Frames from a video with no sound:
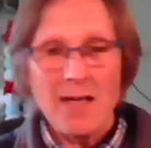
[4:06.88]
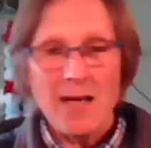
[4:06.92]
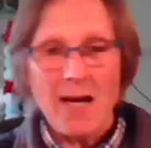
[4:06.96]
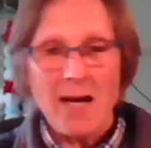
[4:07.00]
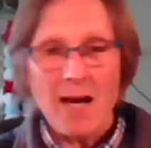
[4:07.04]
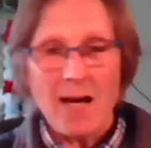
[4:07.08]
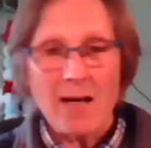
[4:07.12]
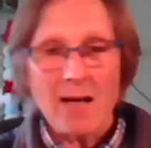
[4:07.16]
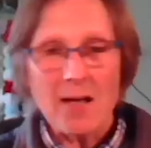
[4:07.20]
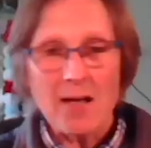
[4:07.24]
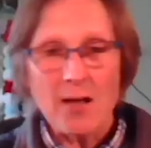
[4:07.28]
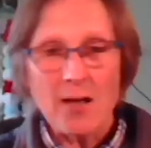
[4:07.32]

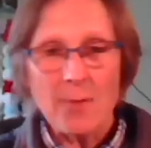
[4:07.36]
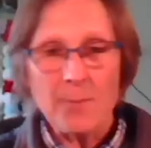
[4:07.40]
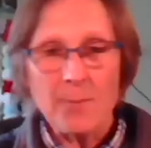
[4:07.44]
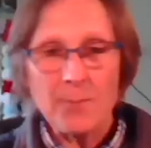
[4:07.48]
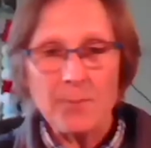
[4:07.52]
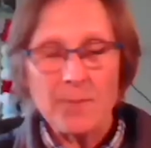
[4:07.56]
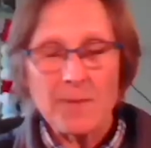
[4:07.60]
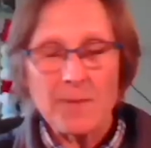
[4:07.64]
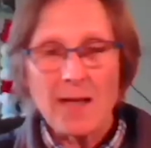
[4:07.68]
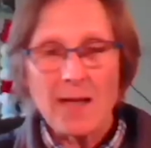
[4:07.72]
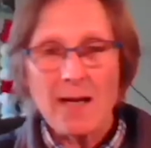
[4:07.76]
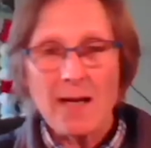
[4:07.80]

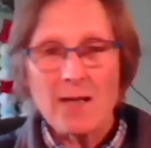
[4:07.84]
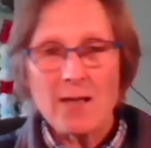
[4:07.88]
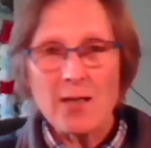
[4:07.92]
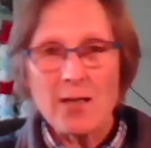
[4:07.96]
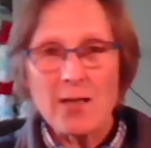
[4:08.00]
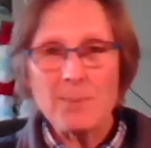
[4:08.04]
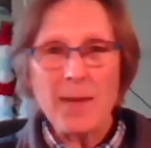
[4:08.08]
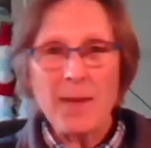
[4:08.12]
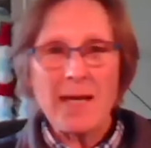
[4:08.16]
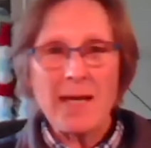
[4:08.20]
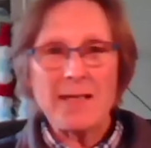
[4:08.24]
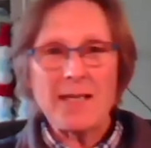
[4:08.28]
Hi,
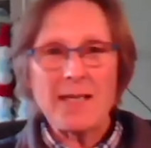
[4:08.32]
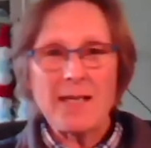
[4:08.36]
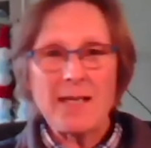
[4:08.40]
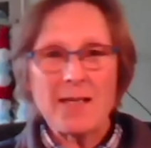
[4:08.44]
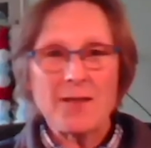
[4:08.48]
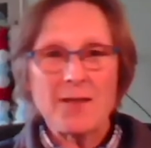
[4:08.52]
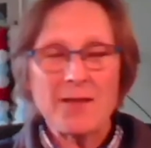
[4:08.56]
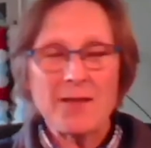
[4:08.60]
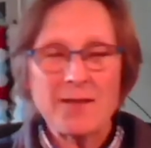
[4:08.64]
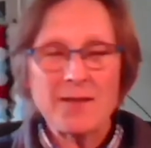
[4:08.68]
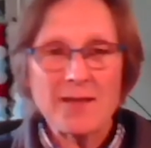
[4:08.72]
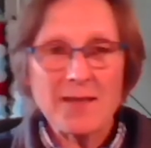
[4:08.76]
Penny.
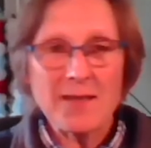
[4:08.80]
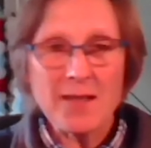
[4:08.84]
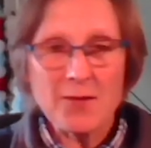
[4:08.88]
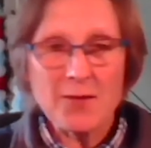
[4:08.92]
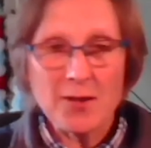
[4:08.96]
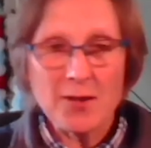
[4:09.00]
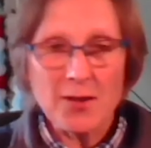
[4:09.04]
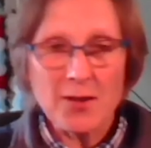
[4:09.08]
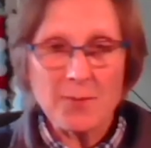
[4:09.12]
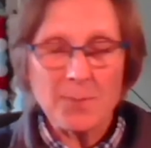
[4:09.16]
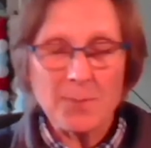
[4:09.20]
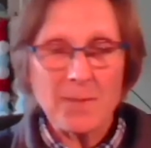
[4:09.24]
It's
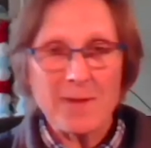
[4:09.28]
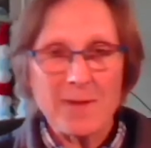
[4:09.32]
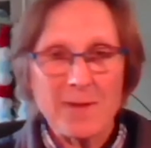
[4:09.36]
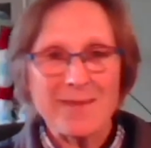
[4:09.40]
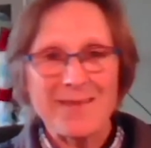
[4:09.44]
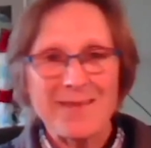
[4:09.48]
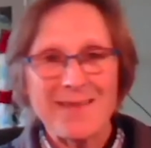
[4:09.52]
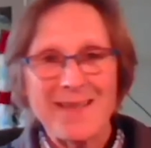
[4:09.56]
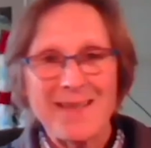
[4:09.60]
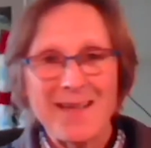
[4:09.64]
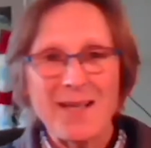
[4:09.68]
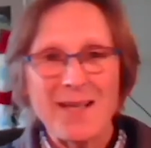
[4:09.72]
another
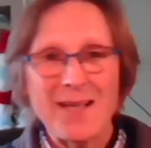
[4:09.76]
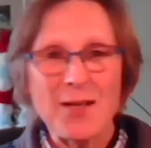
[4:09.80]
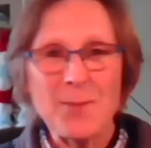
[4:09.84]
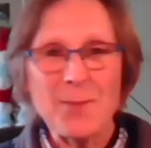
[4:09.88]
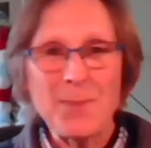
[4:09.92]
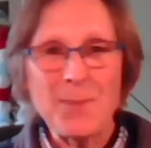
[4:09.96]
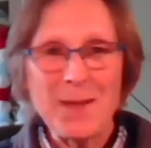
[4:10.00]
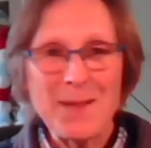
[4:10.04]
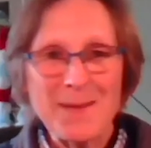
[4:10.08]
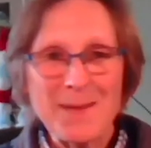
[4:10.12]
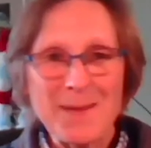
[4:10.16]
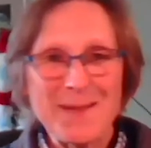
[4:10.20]

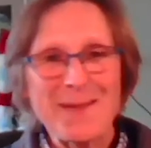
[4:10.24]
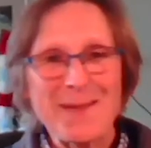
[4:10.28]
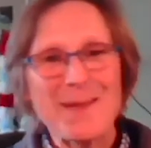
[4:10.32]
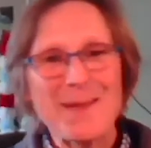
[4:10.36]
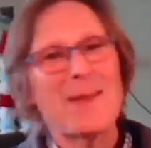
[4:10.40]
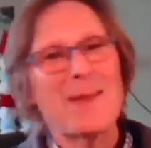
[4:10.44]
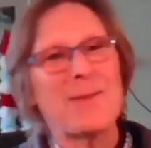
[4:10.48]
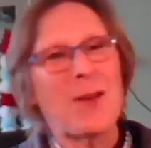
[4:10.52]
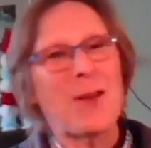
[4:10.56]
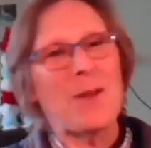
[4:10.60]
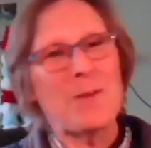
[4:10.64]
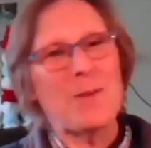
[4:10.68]
person
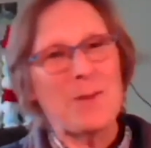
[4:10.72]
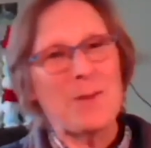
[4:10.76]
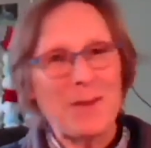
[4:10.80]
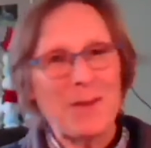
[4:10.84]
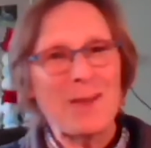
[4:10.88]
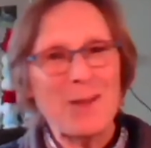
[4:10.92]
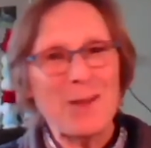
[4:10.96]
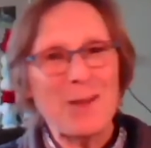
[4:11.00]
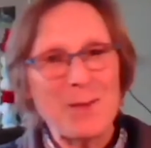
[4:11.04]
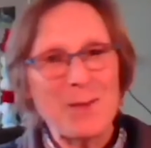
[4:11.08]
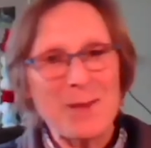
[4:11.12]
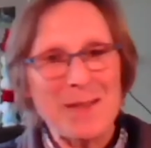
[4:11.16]
I've known for a
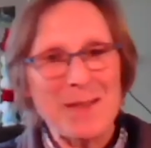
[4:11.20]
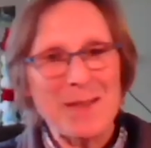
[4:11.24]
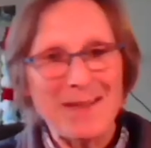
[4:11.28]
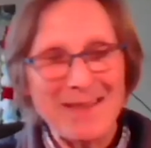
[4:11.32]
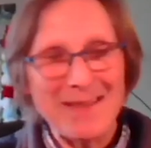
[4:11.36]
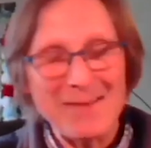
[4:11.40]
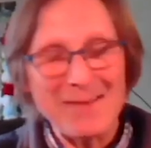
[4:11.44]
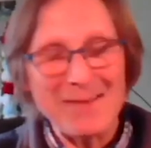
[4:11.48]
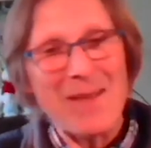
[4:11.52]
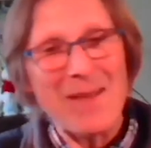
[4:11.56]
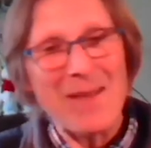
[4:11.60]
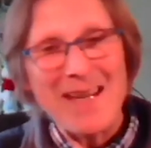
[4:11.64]
long
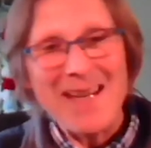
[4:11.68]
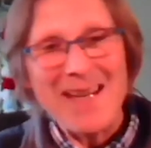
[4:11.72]
time.